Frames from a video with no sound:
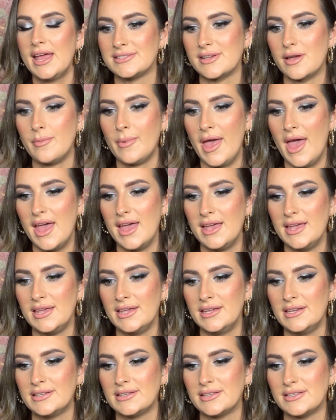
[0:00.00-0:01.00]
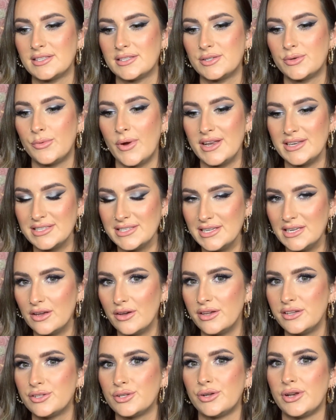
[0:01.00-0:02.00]
I paid
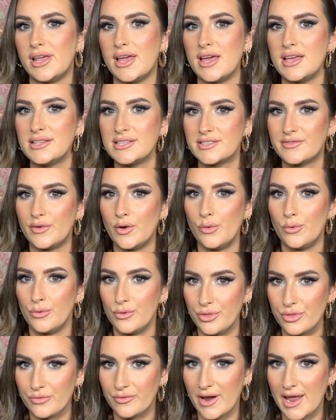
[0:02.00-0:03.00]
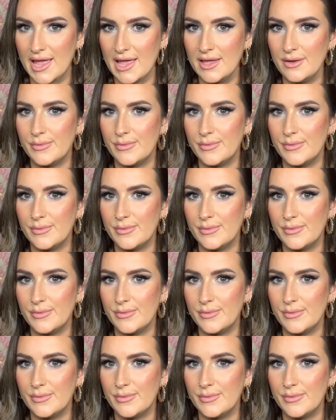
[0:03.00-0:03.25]
$29 for all three,